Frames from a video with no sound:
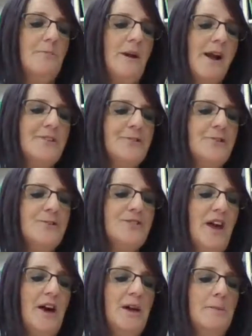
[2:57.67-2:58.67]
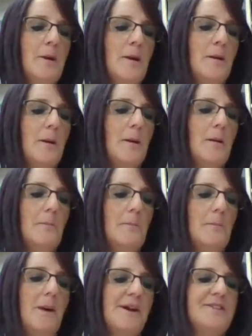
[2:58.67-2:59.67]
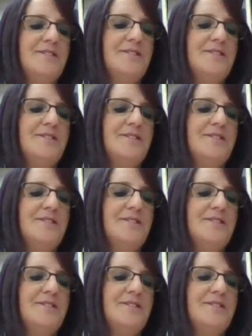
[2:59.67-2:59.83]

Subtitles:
Mac turns on my